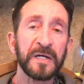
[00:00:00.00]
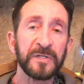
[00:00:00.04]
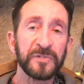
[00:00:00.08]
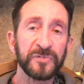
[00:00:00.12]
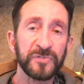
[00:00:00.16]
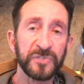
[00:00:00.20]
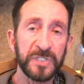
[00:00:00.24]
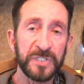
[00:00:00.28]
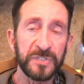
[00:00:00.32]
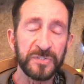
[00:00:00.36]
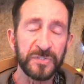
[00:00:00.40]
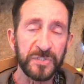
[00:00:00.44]

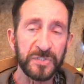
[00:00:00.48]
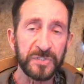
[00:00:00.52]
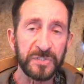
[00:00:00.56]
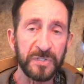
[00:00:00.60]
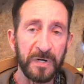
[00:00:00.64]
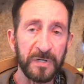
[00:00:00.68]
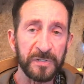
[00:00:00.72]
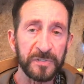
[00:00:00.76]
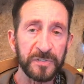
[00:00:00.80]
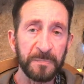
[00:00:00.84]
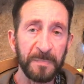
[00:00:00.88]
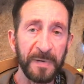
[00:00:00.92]
Jesus
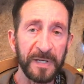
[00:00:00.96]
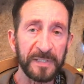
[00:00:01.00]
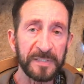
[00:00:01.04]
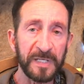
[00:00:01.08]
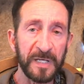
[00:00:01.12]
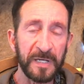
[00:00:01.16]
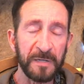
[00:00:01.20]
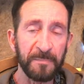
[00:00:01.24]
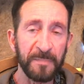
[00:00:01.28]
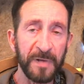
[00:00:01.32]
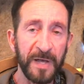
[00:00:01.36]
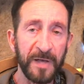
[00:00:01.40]
talks about
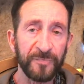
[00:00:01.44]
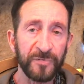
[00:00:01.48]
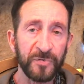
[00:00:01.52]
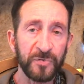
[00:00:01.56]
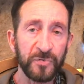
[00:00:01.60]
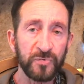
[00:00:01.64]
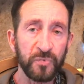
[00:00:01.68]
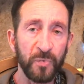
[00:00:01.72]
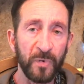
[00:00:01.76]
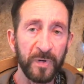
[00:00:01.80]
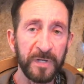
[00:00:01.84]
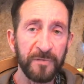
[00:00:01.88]
that in
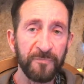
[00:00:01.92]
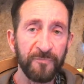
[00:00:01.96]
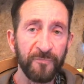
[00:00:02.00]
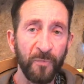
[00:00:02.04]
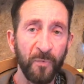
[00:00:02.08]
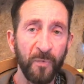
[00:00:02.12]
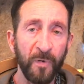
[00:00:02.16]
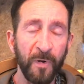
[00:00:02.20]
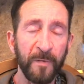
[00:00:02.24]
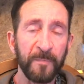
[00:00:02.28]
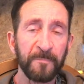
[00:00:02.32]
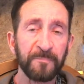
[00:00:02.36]
Matthew
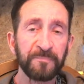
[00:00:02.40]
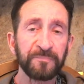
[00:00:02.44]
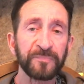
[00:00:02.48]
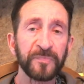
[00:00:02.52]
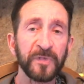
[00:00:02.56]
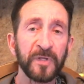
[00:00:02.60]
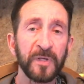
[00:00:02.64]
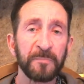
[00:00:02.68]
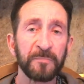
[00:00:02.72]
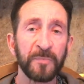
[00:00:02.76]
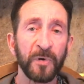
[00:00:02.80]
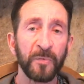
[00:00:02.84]
24.
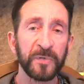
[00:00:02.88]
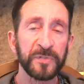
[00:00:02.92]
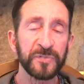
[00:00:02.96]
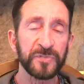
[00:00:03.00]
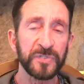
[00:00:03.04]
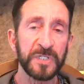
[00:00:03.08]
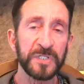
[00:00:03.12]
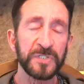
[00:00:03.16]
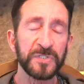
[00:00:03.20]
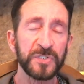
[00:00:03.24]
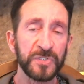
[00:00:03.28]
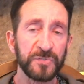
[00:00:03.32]
But when
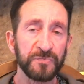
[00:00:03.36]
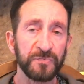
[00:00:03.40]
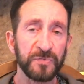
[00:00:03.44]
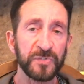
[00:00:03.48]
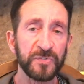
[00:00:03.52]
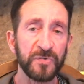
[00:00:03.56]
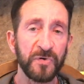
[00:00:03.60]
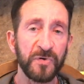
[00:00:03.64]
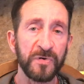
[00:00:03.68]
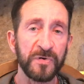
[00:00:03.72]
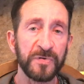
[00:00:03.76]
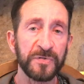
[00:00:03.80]
Jesus
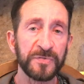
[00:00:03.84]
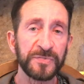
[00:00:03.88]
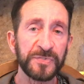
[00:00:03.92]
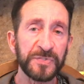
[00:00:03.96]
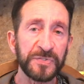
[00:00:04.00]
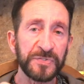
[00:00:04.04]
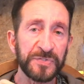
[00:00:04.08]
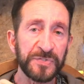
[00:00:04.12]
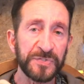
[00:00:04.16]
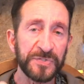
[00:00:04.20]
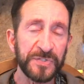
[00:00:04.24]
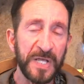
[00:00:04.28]
returns,
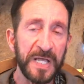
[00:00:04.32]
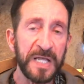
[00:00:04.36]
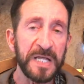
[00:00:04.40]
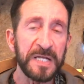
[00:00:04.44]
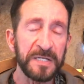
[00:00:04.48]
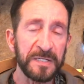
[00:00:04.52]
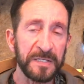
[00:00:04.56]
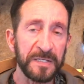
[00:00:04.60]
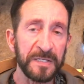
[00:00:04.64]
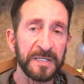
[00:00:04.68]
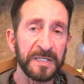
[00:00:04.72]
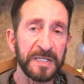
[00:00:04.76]

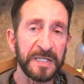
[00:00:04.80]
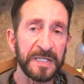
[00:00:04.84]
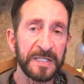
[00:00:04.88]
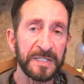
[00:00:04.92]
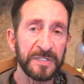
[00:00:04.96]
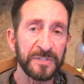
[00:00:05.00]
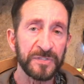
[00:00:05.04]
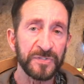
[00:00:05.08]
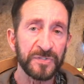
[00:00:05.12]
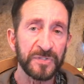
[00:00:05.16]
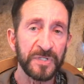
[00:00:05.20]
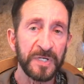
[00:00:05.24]
Satan
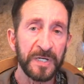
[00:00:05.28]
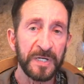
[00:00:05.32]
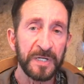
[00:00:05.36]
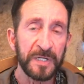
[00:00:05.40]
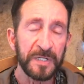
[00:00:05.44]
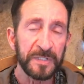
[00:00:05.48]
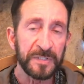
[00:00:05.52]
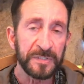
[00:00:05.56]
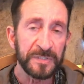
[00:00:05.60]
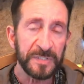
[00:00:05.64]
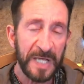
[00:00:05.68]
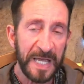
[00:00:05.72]
is
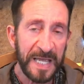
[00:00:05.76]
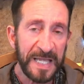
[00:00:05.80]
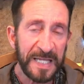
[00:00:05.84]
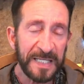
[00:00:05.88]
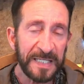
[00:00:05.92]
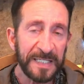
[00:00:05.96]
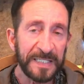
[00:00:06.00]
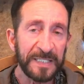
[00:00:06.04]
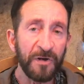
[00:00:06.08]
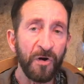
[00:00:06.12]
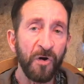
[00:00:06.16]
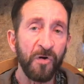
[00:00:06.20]

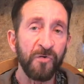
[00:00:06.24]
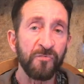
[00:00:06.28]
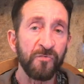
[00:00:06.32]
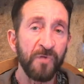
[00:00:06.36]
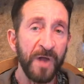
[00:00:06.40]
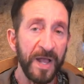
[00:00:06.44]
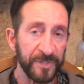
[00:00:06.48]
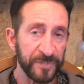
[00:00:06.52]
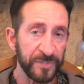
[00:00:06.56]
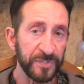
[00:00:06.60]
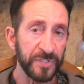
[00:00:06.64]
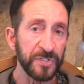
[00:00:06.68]
taken,
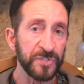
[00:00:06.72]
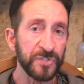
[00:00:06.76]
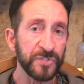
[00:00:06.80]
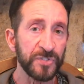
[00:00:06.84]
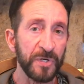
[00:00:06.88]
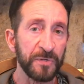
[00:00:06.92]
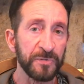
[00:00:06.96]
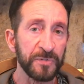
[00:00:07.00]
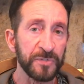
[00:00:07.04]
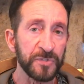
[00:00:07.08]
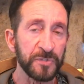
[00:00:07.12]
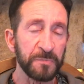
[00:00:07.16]
arrested,
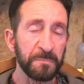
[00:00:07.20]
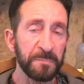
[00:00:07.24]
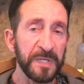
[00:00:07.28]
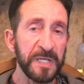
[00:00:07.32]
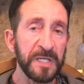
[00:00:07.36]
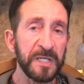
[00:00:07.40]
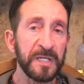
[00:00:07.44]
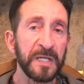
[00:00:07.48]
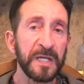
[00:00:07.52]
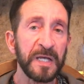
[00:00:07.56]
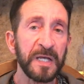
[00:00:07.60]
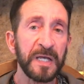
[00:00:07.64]
so to
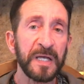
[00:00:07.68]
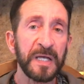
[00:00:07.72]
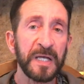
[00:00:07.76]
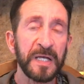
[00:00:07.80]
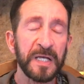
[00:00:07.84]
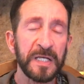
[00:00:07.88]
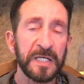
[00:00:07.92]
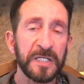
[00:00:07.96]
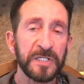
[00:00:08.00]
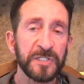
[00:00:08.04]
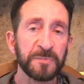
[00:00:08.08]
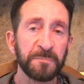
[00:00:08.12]
speak.
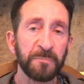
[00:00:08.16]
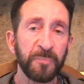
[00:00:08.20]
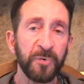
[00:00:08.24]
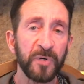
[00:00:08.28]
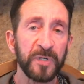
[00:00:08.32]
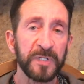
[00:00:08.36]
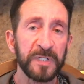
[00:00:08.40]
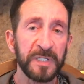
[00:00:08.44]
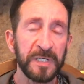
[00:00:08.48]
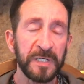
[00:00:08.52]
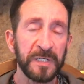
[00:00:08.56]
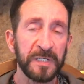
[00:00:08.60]
He's
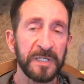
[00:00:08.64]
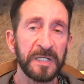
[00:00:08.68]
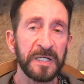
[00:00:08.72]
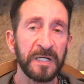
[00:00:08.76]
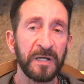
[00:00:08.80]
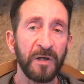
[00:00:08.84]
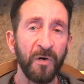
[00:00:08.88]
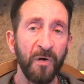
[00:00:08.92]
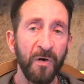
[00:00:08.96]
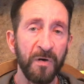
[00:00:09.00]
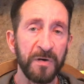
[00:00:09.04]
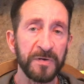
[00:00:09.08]
put in
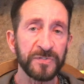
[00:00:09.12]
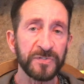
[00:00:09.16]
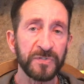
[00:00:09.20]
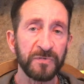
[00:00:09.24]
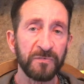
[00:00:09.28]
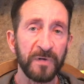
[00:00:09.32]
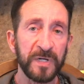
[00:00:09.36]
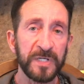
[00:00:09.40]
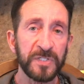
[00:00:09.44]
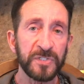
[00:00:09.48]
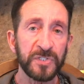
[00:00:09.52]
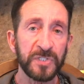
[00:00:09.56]

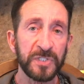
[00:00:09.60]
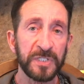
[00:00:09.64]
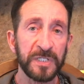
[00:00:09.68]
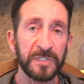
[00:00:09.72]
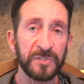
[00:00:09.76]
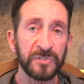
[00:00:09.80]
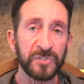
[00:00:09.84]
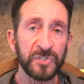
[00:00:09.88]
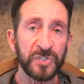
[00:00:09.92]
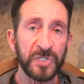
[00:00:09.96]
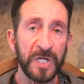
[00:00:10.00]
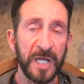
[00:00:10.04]
incarceration
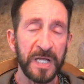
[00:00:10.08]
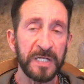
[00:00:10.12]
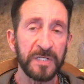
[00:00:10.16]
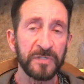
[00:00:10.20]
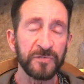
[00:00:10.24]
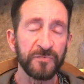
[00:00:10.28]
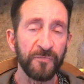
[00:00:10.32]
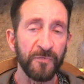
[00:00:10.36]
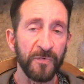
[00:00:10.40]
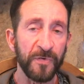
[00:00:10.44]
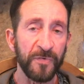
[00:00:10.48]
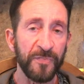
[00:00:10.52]
in
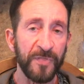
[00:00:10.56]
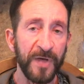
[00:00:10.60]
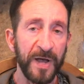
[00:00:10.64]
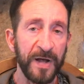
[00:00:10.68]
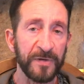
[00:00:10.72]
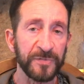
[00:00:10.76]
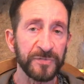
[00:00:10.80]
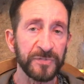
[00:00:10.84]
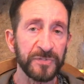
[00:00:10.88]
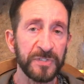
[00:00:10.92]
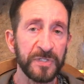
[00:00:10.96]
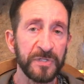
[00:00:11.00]
chains for a
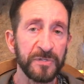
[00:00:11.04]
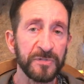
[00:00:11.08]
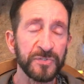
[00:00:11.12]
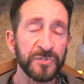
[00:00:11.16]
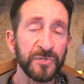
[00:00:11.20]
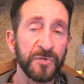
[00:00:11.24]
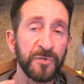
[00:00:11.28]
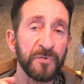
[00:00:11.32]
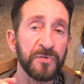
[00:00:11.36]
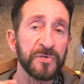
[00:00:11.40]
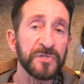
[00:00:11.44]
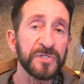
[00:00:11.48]
thousand years.
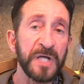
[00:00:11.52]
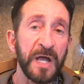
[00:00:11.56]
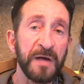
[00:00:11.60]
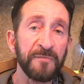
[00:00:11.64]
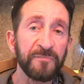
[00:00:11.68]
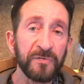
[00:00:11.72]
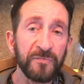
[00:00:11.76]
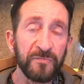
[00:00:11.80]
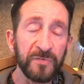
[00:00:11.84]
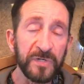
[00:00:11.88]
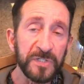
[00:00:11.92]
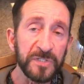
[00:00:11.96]
So there is
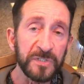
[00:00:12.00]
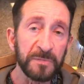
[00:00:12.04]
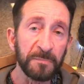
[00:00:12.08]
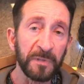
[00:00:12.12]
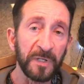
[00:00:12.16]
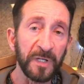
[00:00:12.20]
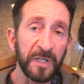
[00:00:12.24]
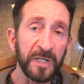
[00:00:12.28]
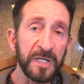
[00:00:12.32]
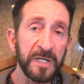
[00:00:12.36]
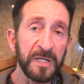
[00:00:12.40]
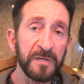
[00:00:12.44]
every reason to
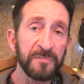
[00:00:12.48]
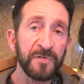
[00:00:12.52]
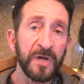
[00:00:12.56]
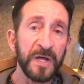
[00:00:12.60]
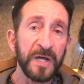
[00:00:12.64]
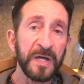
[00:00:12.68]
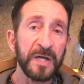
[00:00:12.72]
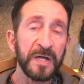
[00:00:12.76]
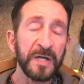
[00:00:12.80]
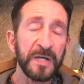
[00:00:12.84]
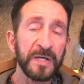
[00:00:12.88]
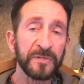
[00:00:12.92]
believe
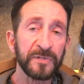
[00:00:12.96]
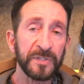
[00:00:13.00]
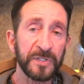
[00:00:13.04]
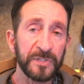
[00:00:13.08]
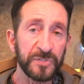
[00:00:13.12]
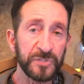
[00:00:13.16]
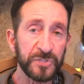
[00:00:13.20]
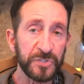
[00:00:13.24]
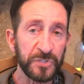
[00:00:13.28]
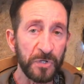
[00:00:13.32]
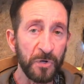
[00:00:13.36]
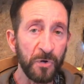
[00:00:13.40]

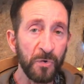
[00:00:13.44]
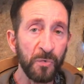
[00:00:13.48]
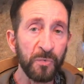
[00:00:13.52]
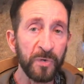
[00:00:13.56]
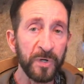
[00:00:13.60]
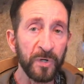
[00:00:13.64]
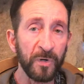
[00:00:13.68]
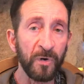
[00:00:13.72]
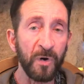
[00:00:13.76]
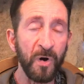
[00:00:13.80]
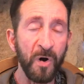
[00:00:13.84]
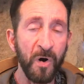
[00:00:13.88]
that so
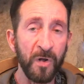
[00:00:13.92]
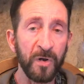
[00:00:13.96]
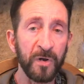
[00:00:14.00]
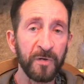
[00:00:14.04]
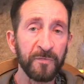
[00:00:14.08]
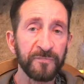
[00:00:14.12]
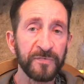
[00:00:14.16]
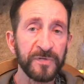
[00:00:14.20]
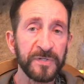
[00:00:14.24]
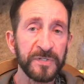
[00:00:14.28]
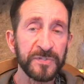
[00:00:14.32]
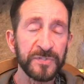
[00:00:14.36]
will all
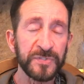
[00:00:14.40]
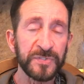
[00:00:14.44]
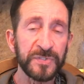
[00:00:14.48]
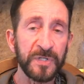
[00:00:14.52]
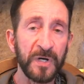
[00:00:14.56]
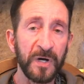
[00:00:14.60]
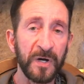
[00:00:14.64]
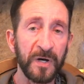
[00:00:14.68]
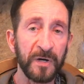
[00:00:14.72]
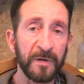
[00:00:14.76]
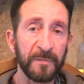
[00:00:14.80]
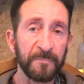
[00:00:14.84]
of his
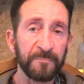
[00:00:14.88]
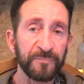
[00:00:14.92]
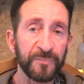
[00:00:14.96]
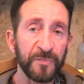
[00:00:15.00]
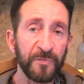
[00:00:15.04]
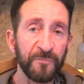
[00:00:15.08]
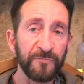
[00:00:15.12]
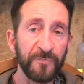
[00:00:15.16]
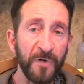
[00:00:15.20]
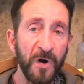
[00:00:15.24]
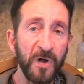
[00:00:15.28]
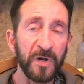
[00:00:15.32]
um,
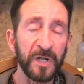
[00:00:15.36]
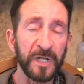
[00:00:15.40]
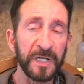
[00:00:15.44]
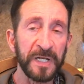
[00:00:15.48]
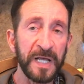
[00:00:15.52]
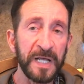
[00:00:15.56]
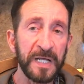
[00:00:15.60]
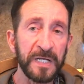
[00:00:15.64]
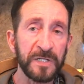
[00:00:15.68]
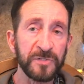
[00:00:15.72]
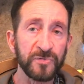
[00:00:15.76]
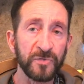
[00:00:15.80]
fallen
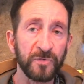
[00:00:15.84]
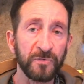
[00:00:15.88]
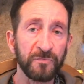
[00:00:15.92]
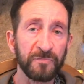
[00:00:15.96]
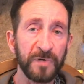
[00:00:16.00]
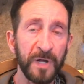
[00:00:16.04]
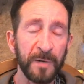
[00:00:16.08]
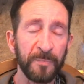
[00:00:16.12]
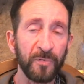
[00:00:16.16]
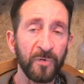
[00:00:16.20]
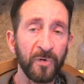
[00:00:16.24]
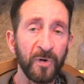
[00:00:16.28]
angel
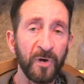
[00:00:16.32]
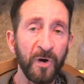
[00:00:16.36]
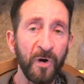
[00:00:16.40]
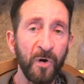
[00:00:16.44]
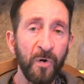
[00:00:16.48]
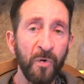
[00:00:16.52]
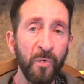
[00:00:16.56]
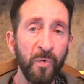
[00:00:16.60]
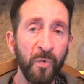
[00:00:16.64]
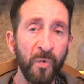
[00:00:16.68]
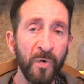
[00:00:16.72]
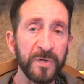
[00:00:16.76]
rebel
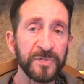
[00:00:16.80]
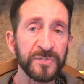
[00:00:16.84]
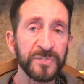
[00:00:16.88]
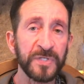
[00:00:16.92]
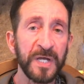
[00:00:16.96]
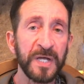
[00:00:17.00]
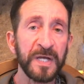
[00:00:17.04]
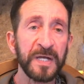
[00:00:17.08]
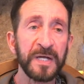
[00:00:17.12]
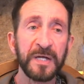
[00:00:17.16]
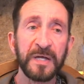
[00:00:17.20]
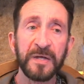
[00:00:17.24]
cohorts.
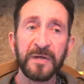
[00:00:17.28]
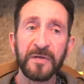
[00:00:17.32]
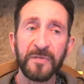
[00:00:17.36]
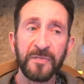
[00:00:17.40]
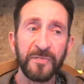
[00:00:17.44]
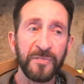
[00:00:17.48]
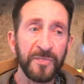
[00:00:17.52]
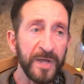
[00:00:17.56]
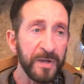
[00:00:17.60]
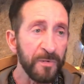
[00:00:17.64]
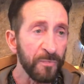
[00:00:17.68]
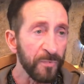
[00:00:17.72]

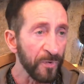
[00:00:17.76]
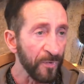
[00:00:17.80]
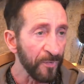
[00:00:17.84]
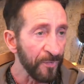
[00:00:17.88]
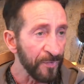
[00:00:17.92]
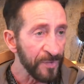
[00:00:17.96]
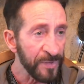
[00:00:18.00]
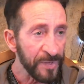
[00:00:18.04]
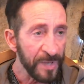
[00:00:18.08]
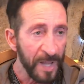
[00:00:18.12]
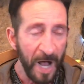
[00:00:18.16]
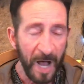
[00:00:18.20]
They will
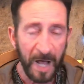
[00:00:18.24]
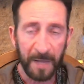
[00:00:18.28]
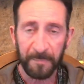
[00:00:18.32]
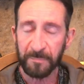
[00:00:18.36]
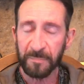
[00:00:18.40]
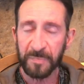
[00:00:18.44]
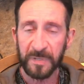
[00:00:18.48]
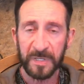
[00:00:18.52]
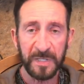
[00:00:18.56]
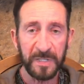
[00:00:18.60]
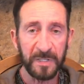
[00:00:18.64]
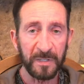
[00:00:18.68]

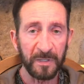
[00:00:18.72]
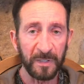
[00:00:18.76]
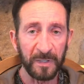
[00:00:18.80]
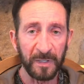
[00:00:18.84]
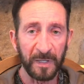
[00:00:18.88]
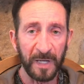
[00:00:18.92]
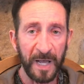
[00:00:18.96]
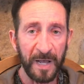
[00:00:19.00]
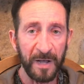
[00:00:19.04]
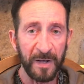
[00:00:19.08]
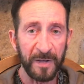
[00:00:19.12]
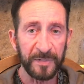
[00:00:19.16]
not be
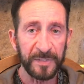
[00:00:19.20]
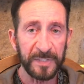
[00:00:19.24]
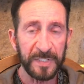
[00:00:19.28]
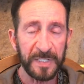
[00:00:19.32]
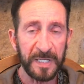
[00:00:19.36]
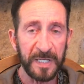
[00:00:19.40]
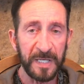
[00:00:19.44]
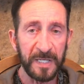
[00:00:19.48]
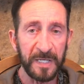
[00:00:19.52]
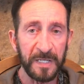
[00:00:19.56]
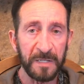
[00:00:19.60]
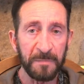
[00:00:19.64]
allowed
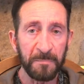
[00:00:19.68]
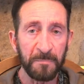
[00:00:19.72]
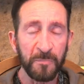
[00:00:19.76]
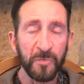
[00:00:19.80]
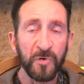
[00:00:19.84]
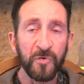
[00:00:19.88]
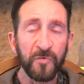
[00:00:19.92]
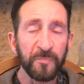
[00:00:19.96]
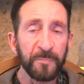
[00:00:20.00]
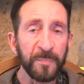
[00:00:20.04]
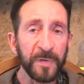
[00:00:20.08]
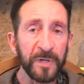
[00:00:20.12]
any
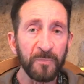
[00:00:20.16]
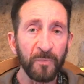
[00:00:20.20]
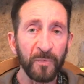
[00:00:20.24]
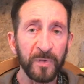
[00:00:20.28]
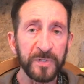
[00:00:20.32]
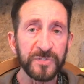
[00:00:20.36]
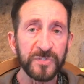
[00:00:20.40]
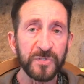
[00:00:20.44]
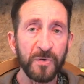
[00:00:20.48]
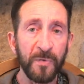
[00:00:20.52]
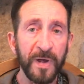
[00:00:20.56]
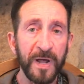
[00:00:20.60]
movement
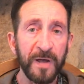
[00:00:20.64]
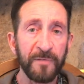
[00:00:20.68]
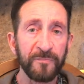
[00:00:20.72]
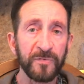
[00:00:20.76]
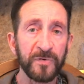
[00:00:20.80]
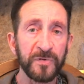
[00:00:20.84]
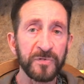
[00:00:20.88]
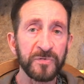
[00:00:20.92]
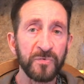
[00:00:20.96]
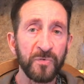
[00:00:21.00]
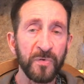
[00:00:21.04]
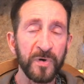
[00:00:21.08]

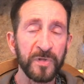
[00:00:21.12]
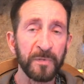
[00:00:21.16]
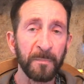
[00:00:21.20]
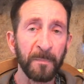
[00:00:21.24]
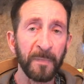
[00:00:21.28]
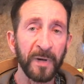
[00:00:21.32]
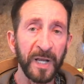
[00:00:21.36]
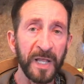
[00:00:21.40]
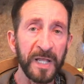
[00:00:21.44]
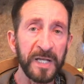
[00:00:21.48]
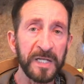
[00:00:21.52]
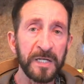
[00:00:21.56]
whatsoever during the
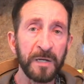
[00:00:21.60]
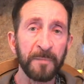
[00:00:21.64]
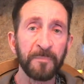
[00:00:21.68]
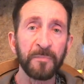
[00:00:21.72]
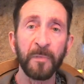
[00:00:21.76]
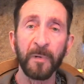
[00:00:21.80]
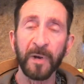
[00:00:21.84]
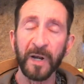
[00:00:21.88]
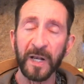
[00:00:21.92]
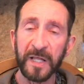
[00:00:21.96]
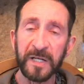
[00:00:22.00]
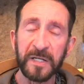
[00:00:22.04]

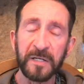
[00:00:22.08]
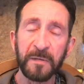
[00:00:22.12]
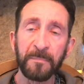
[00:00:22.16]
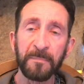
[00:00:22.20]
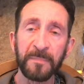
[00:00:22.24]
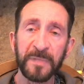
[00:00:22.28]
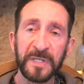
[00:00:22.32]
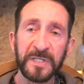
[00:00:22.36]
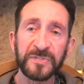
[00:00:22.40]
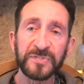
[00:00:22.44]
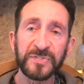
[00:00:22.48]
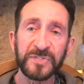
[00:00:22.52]
millennium.
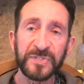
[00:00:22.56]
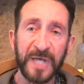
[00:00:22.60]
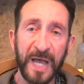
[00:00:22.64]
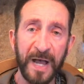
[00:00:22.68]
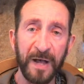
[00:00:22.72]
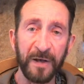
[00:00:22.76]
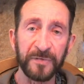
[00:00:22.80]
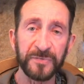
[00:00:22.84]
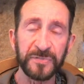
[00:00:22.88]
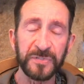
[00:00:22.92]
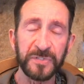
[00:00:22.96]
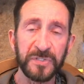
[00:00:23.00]
Millennium means
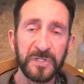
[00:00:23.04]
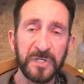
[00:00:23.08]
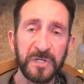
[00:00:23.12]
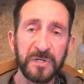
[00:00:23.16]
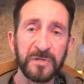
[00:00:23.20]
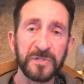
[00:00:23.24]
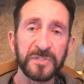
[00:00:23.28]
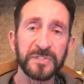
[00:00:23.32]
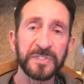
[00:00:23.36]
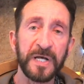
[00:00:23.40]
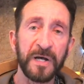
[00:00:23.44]
thousand years.